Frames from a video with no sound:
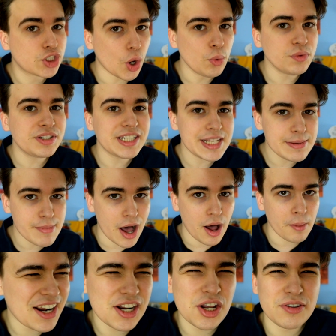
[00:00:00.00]
don't team up.
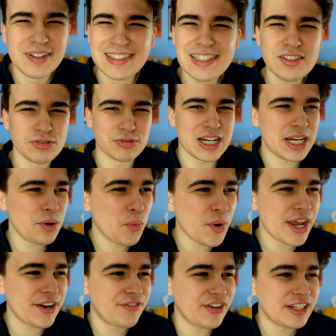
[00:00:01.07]
And I know, this is a really
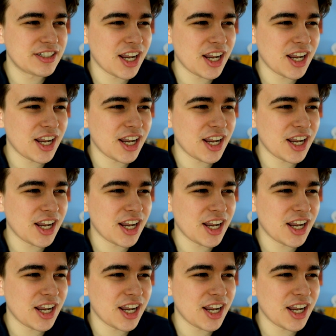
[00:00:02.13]
weird thing